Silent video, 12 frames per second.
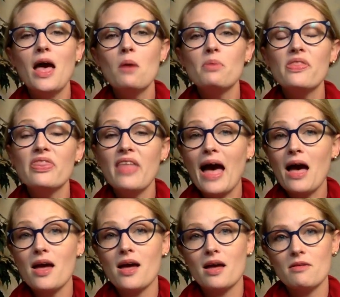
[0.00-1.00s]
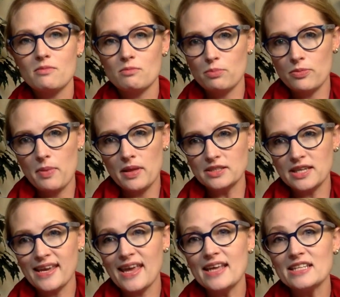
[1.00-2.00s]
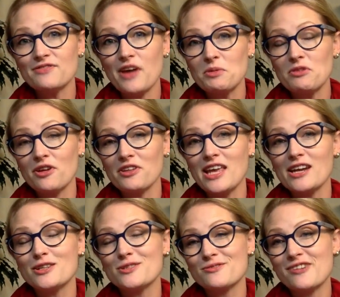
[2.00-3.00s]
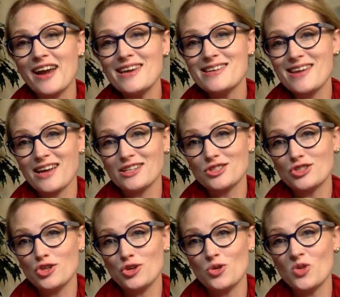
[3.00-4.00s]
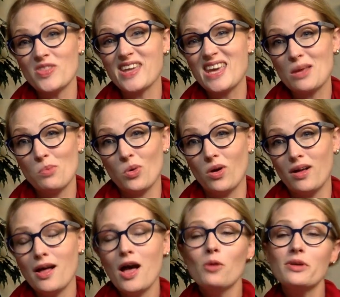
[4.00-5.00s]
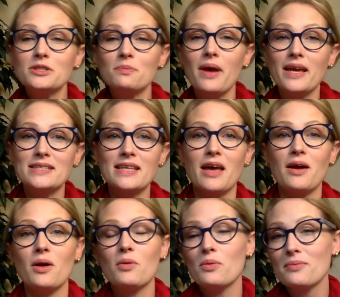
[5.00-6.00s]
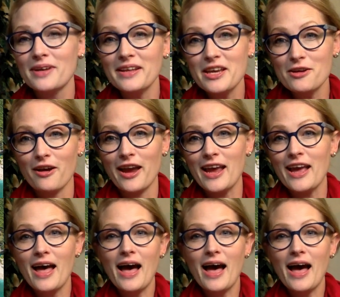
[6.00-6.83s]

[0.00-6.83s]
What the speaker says: But that building is family friendly, and it is right next to the kid pool, which makes it really great.